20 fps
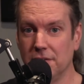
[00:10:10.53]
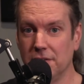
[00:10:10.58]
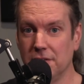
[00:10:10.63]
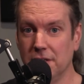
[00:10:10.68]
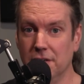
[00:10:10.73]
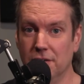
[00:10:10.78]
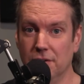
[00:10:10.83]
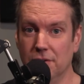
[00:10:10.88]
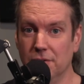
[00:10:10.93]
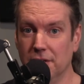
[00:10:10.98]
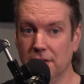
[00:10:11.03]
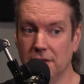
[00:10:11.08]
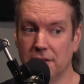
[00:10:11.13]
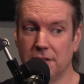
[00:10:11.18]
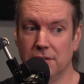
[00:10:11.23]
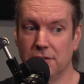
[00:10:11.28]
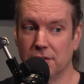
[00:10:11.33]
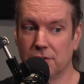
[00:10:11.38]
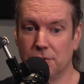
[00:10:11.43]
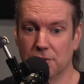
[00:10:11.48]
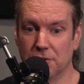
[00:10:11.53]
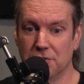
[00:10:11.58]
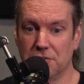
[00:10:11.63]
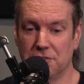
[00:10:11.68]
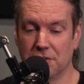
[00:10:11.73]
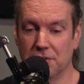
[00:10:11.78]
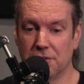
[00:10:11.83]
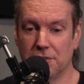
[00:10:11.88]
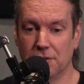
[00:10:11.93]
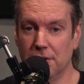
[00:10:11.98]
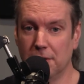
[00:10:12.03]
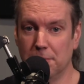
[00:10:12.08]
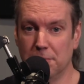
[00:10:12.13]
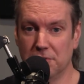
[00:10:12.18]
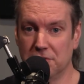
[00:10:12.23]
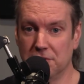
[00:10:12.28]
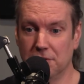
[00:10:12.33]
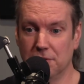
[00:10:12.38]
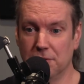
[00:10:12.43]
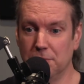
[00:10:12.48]
you know, like, and of course, the third
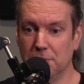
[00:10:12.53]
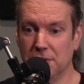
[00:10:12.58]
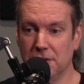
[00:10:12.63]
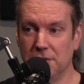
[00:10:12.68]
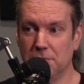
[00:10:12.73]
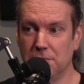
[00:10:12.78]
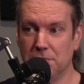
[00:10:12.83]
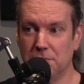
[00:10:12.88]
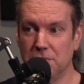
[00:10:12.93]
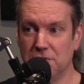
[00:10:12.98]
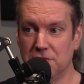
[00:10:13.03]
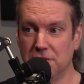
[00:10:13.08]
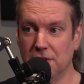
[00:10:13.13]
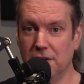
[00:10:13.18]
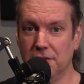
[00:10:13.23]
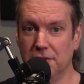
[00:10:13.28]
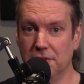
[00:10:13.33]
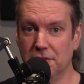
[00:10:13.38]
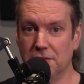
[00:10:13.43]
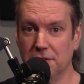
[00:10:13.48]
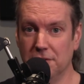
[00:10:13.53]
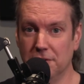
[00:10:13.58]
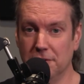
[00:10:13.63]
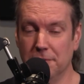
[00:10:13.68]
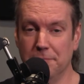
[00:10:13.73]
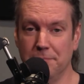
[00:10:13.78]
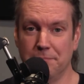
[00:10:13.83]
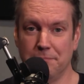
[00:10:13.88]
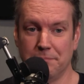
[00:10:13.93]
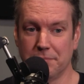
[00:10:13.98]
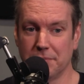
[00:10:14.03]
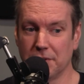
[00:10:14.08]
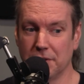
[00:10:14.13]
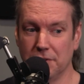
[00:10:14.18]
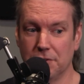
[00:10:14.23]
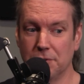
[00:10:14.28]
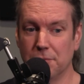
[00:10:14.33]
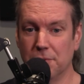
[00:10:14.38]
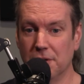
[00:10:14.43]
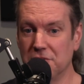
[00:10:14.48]
episode, we saw that the
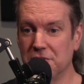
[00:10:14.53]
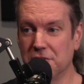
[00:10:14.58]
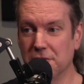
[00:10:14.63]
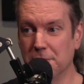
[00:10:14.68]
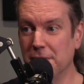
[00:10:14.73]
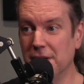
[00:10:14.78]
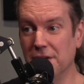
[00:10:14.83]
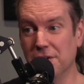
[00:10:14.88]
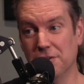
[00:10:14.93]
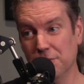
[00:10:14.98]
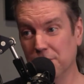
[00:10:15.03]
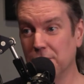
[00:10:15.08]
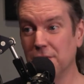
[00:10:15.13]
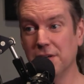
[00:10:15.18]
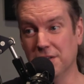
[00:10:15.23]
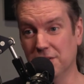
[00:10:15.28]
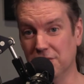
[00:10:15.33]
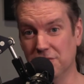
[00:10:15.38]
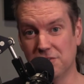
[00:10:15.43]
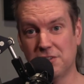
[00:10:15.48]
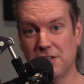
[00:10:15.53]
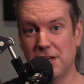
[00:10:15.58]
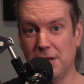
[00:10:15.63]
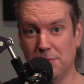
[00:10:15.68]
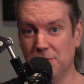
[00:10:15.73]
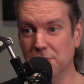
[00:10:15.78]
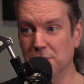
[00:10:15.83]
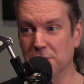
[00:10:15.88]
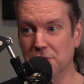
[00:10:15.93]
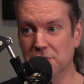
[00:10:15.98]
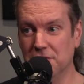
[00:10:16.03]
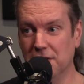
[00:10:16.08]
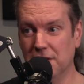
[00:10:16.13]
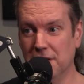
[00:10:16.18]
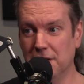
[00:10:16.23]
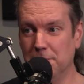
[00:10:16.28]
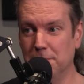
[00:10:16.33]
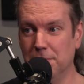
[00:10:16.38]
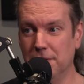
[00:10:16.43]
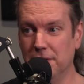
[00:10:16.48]
rest of the Mandalorians came to his
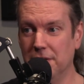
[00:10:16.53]
aid, but